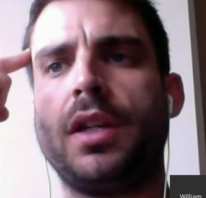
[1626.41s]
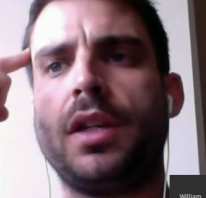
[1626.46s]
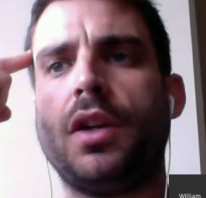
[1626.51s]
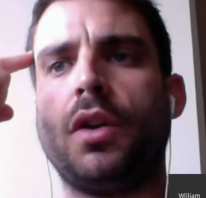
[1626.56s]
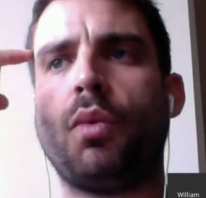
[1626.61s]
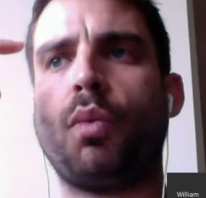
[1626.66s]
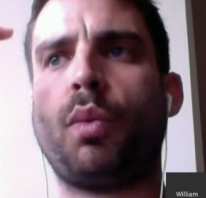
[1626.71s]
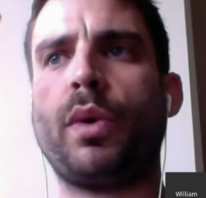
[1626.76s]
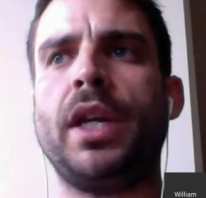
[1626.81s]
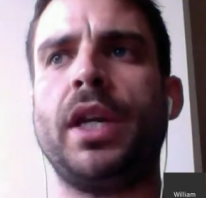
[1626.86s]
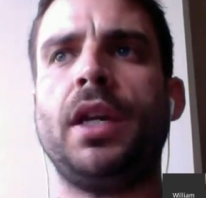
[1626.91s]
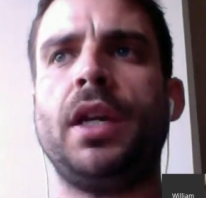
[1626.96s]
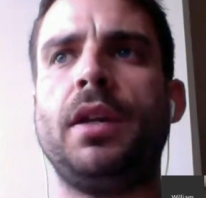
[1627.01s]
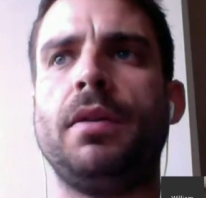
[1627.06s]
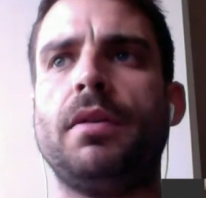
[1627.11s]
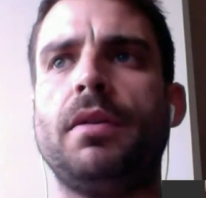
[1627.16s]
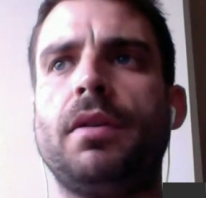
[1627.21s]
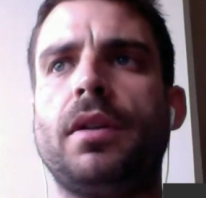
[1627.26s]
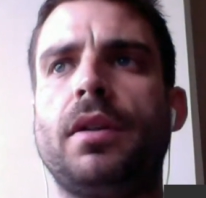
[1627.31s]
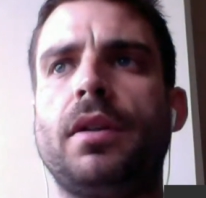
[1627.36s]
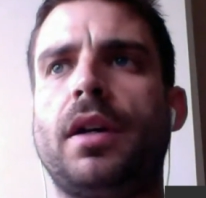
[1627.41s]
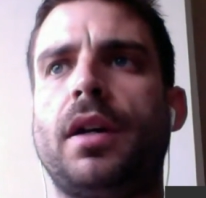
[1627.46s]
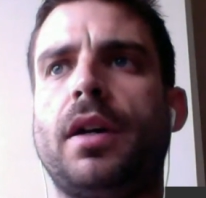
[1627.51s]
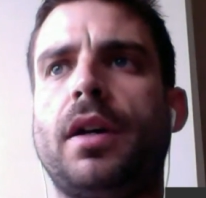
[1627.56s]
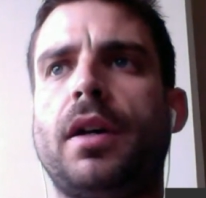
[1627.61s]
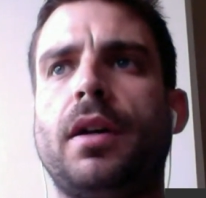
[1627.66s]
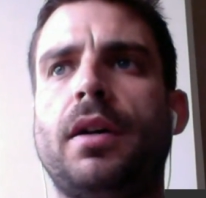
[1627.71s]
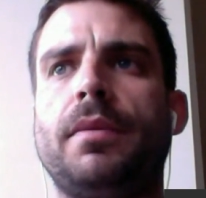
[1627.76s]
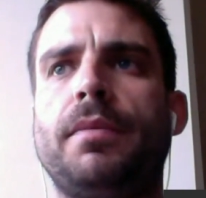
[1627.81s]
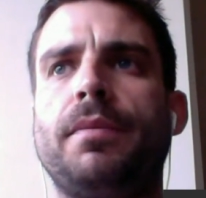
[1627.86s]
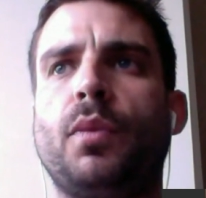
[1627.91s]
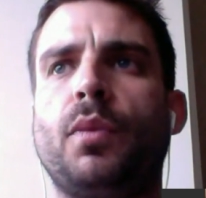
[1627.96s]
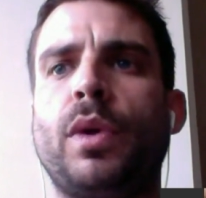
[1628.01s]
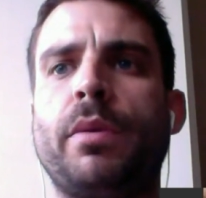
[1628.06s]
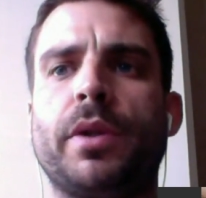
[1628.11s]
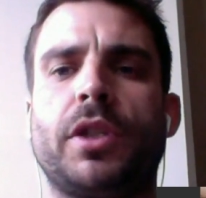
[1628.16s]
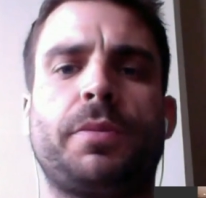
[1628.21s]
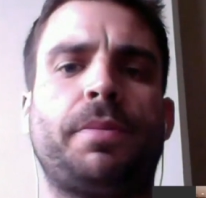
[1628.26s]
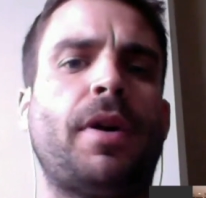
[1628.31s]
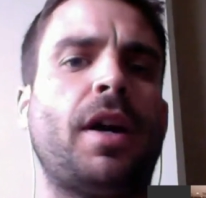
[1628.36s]
You know, we
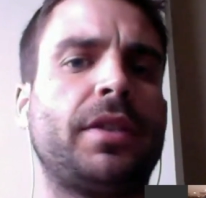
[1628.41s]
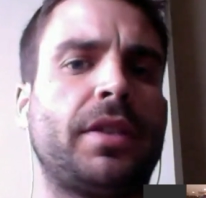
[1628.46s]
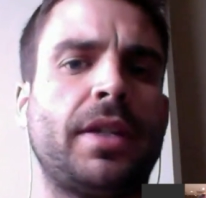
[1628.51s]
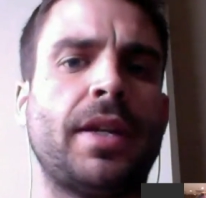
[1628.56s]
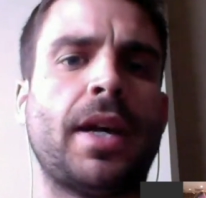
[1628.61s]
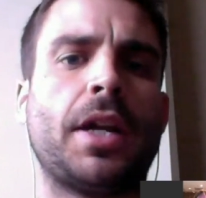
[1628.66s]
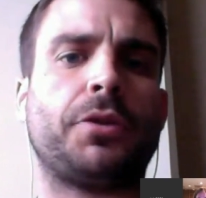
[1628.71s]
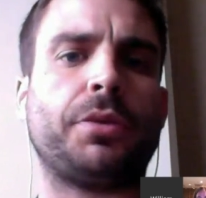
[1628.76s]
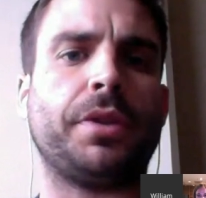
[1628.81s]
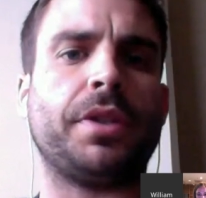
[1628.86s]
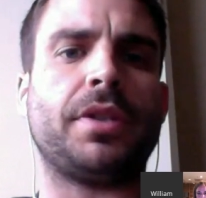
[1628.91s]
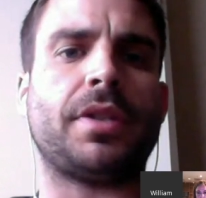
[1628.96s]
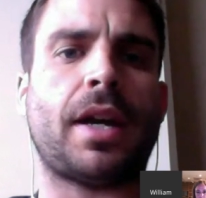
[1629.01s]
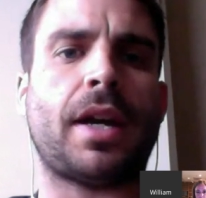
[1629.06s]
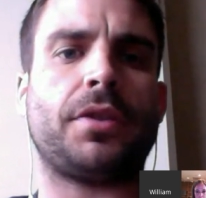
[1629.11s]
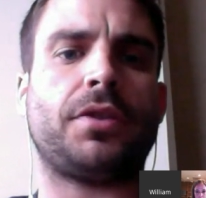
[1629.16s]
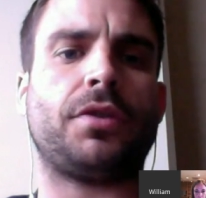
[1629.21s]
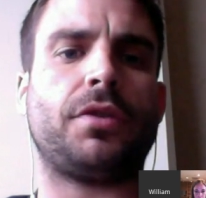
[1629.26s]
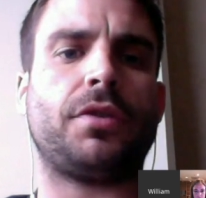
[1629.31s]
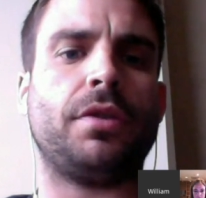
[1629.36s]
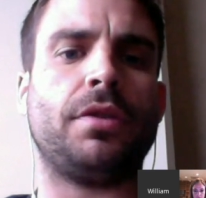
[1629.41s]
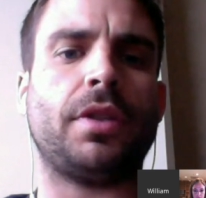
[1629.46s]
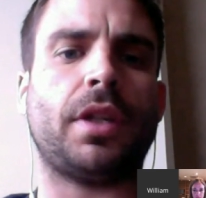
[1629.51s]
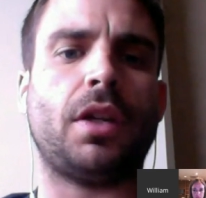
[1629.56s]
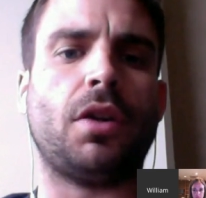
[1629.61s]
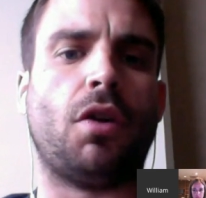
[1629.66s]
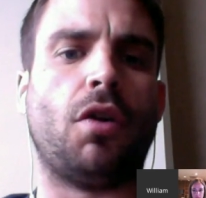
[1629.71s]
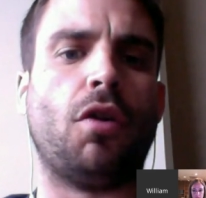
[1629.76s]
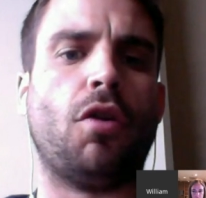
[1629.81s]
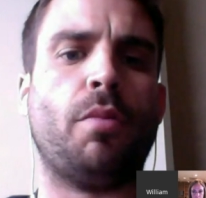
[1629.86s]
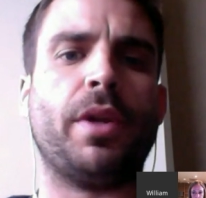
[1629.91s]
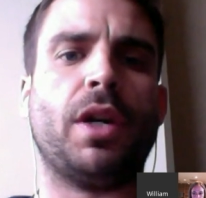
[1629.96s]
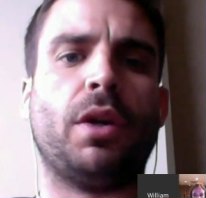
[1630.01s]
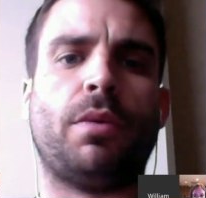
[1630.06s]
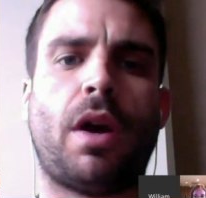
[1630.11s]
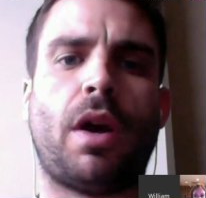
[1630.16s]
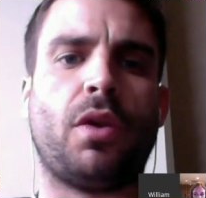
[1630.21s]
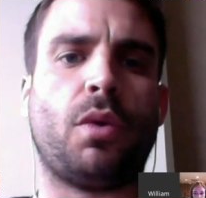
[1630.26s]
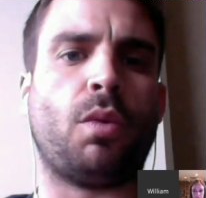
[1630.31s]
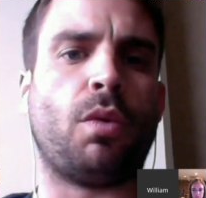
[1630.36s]
respond to natural disasters at home and
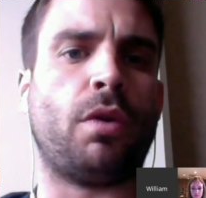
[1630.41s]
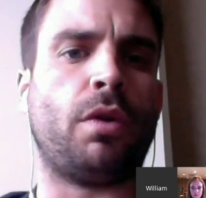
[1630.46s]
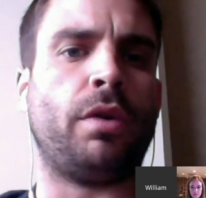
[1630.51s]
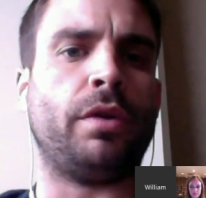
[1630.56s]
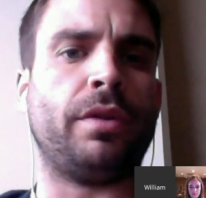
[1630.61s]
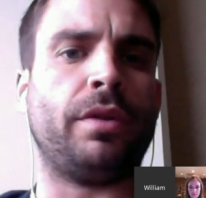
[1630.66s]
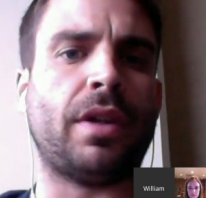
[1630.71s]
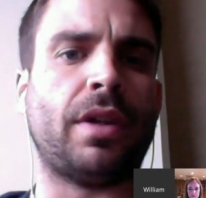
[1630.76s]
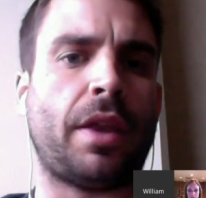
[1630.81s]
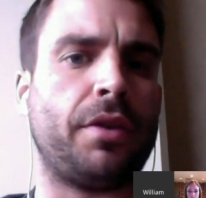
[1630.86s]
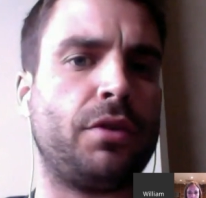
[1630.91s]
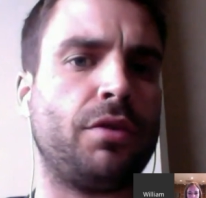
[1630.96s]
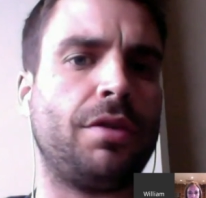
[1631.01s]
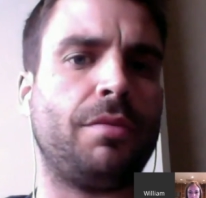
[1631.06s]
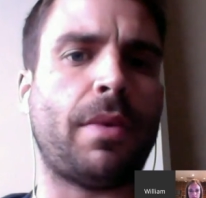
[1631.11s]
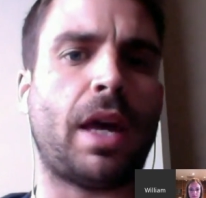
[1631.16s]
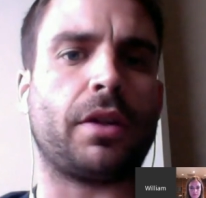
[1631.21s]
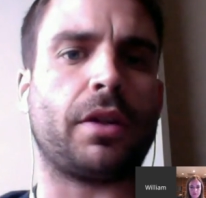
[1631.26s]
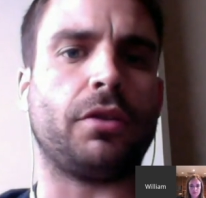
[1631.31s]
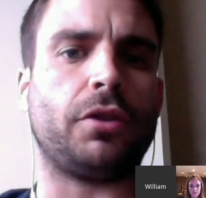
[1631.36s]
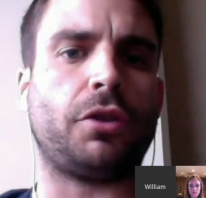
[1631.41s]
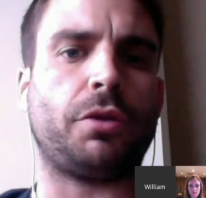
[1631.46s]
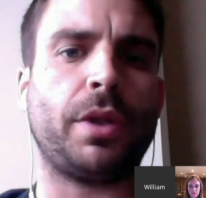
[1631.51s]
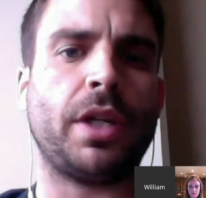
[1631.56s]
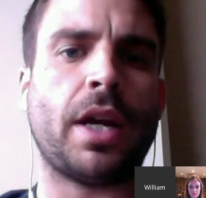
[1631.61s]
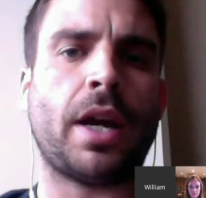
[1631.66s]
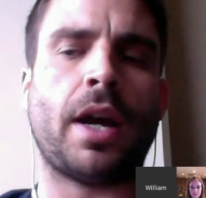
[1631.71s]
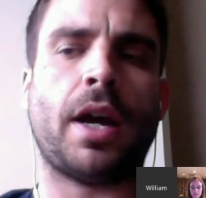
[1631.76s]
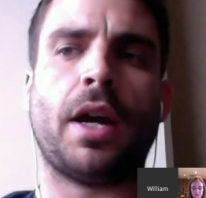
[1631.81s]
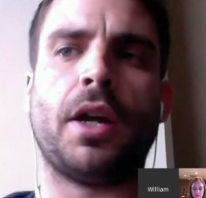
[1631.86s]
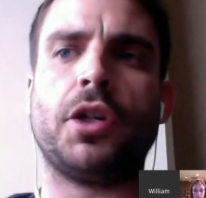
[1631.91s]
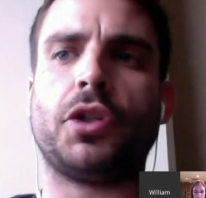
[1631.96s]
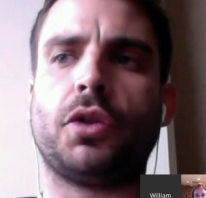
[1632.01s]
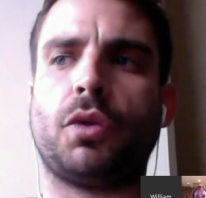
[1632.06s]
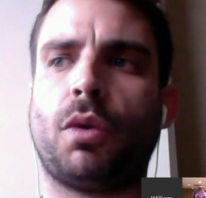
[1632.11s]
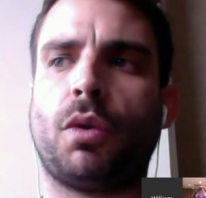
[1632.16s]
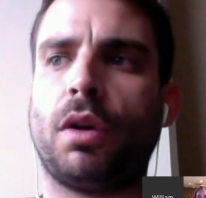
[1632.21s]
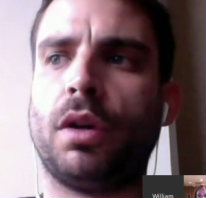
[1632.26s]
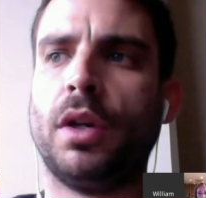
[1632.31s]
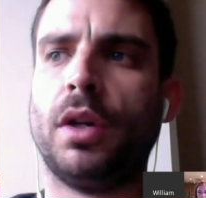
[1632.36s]
around the world, and now they're doing medical
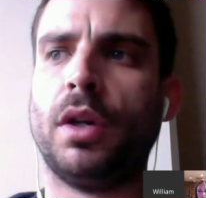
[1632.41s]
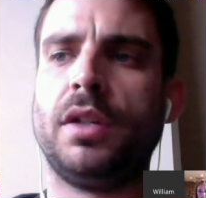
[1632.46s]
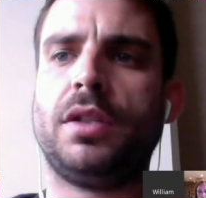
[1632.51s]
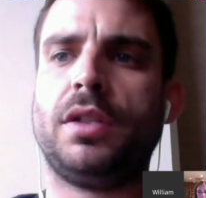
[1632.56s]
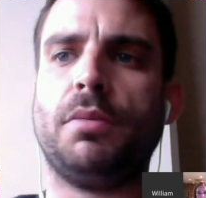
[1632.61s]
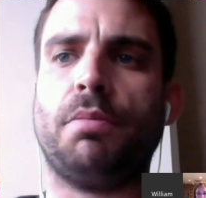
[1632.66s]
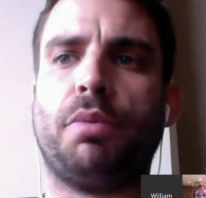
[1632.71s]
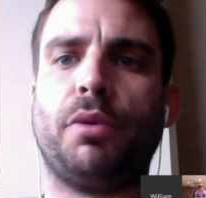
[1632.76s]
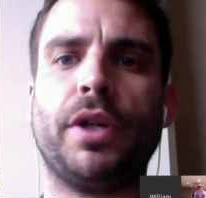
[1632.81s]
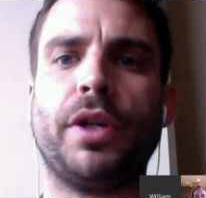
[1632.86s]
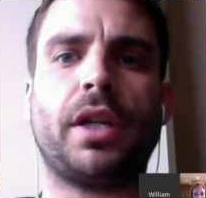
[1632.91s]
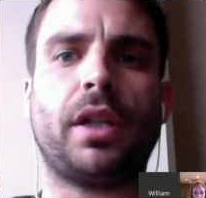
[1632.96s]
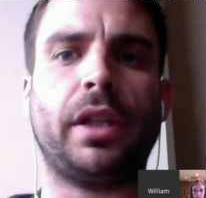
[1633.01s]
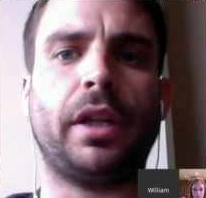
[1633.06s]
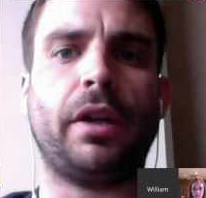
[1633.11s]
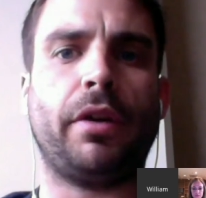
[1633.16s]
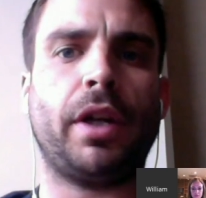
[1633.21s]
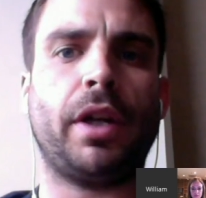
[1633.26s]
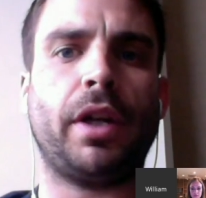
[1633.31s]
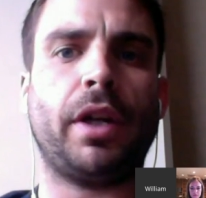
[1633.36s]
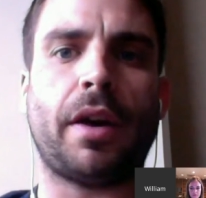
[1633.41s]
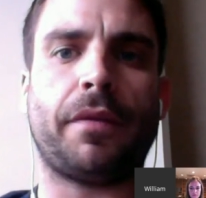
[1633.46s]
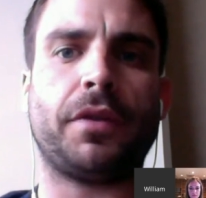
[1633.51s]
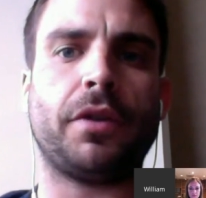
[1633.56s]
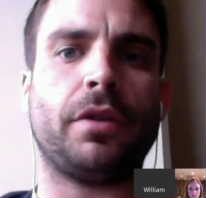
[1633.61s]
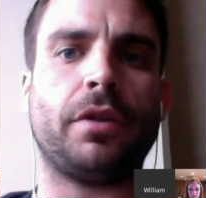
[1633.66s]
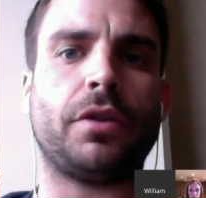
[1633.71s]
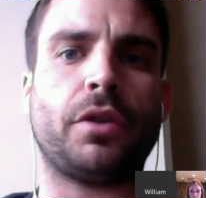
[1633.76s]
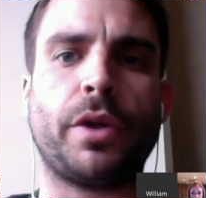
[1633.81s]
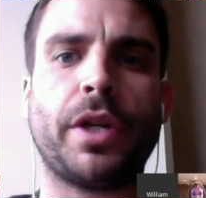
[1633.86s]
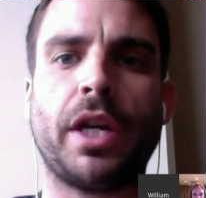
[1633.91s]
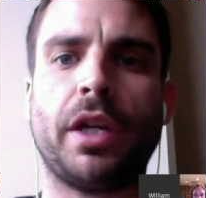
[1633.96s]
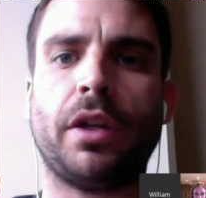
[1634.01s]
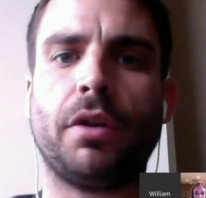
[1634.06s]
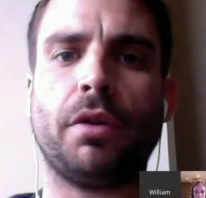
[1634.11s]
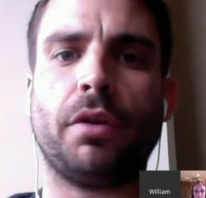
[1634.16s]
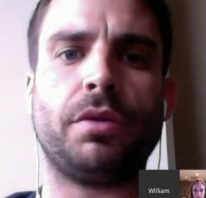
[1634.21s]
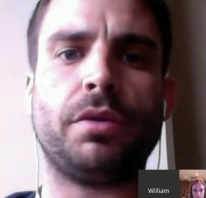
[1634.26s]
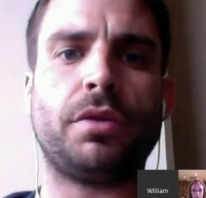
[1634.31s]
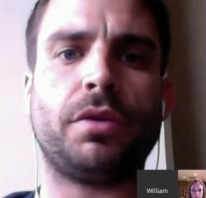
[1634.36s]
triage or debris clearing after
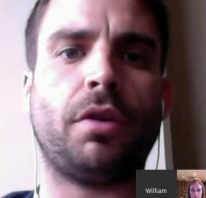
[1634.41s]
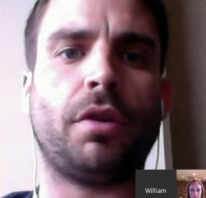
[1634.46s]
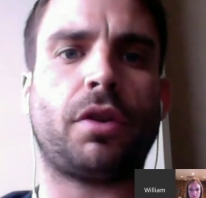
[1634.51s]
tornadoes,